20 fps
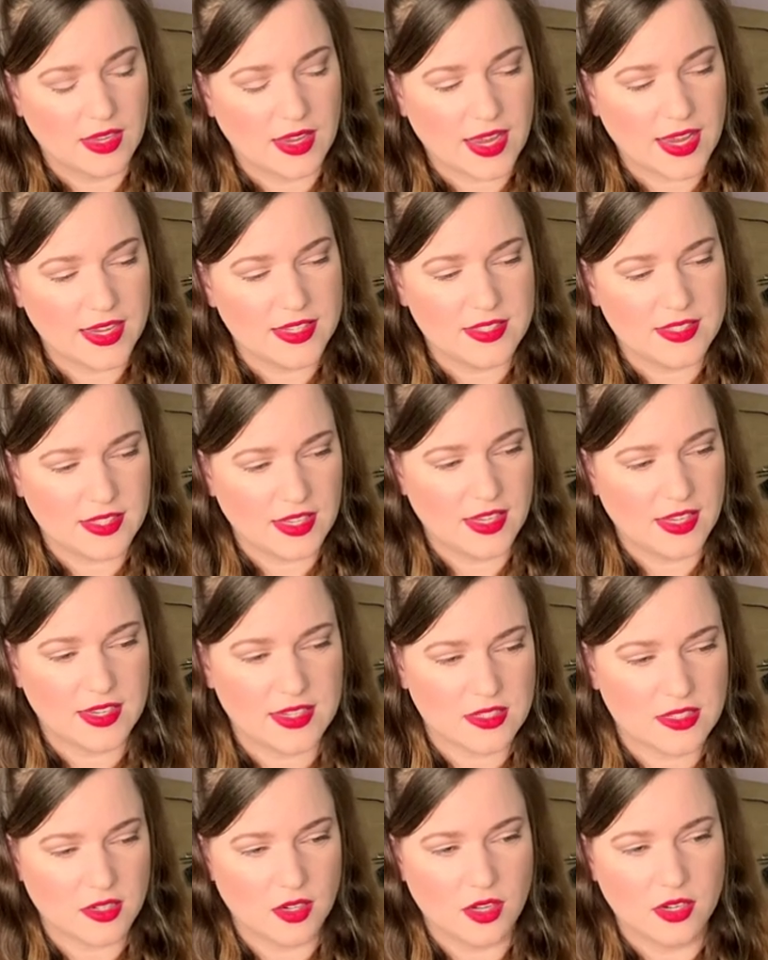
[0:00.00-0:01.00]
I think
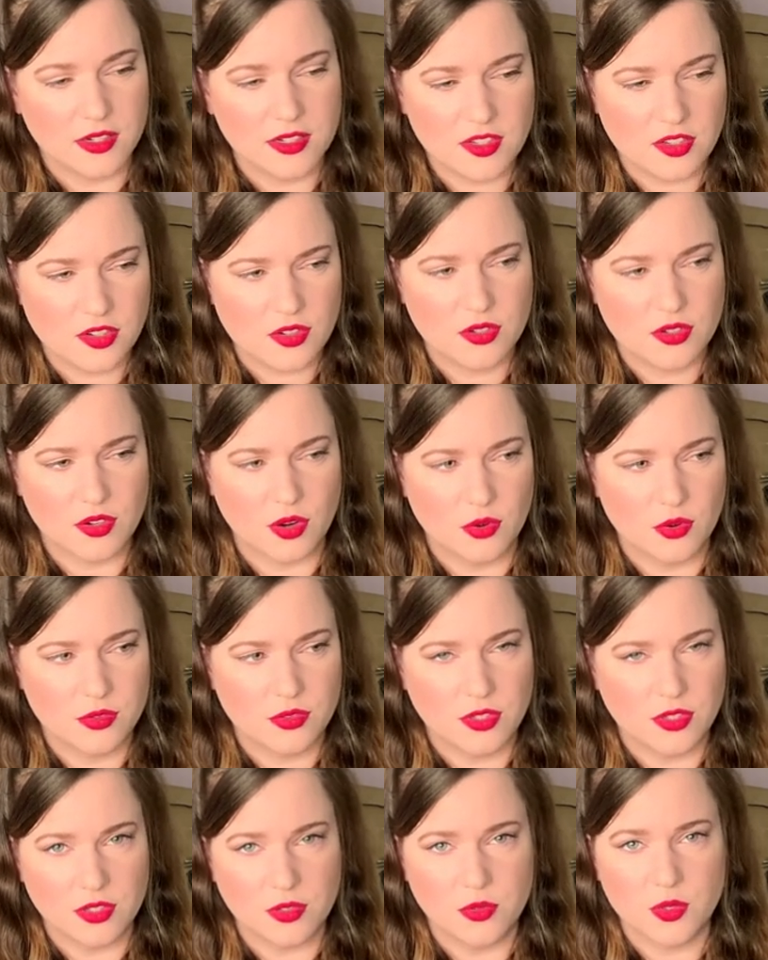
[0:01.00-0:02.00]
as long as you
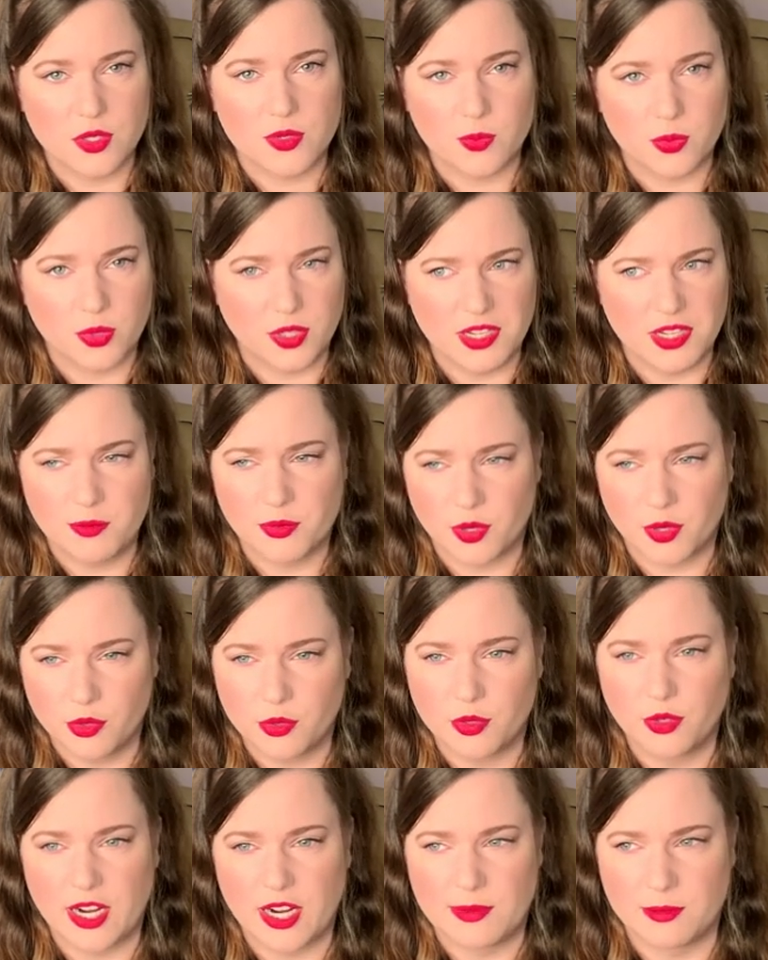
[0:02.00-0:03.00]
don't use
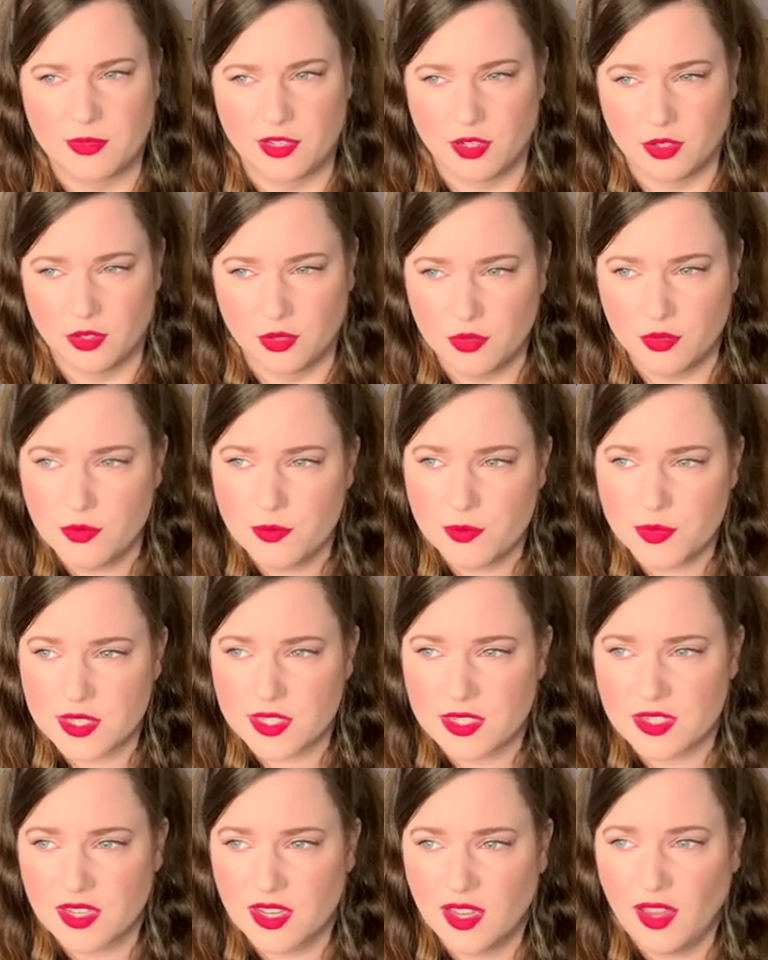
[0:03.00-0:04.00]
pre-programmed
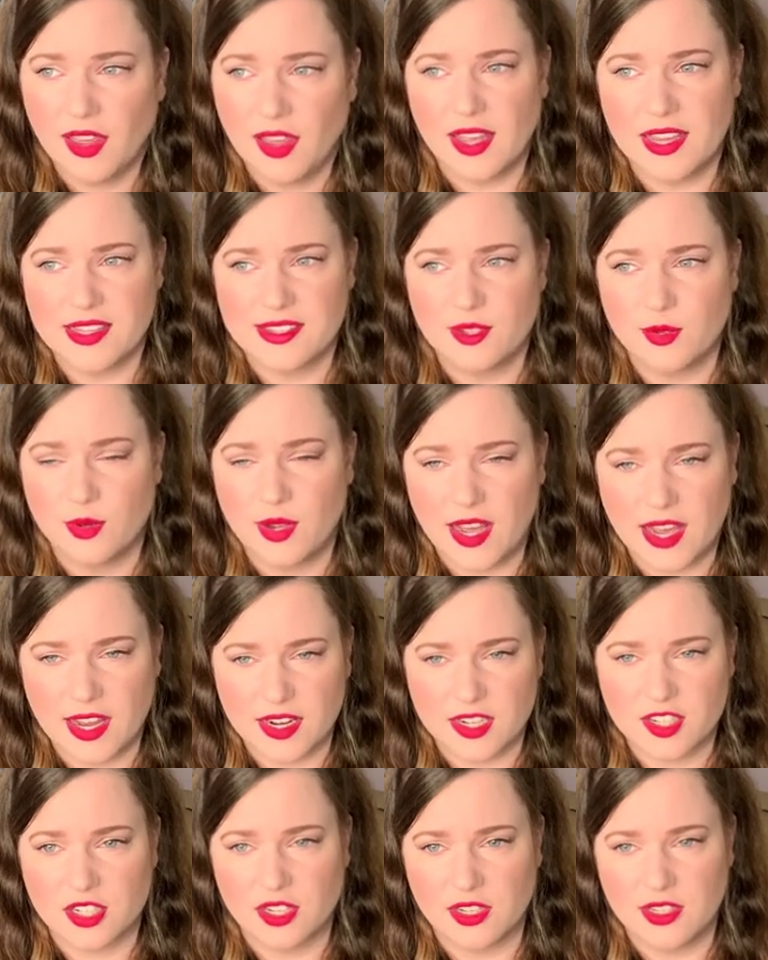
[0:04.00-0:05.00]
loops and you
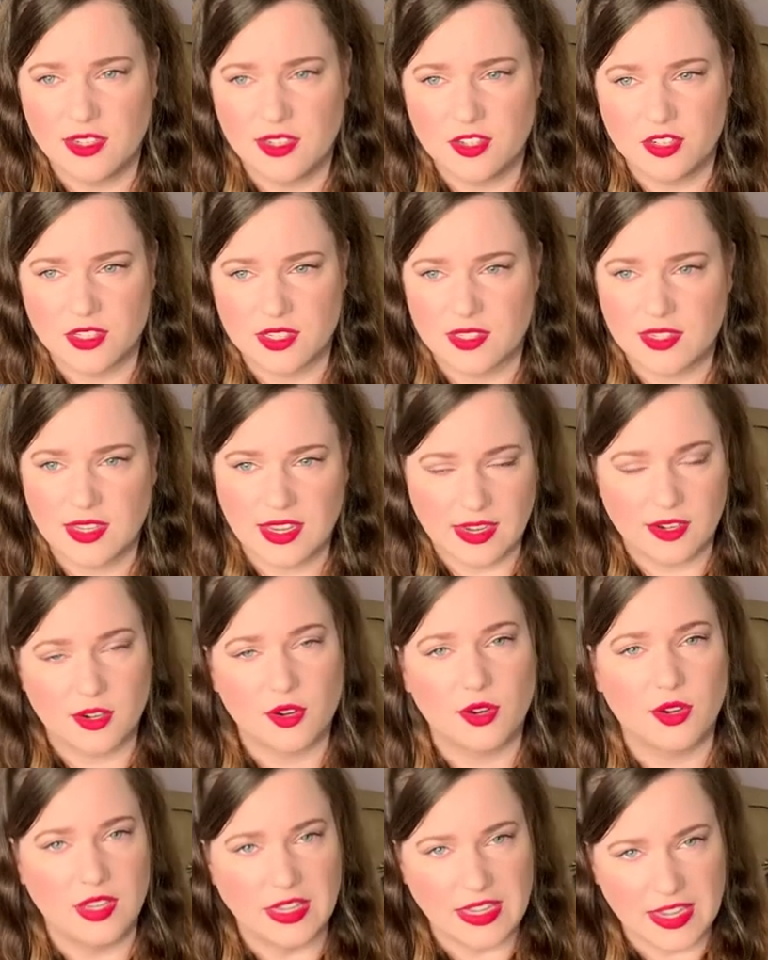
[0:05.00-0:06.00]
actually just get
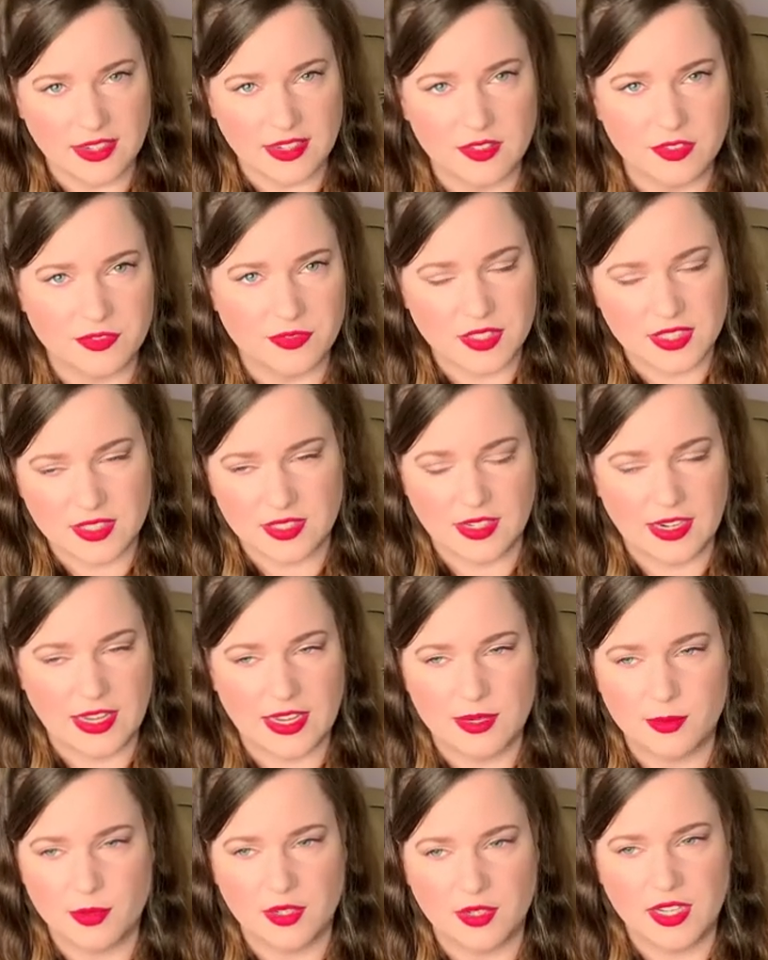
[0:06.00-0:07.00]
creative with the
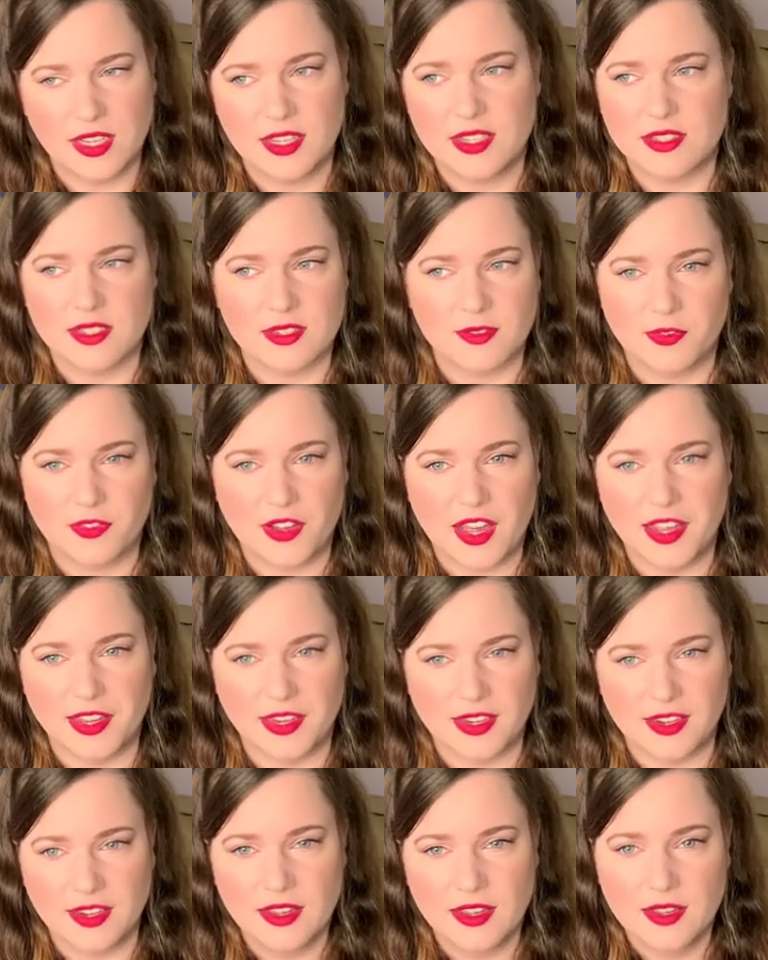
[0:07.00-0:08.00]
library, it's
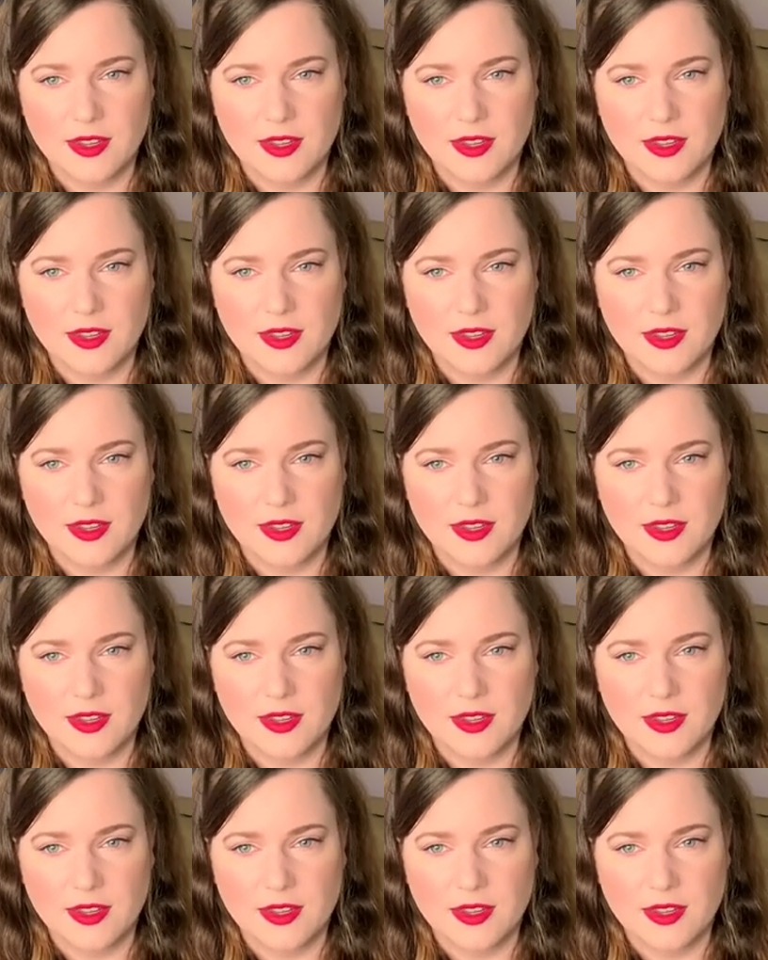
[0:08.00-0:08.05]
fine.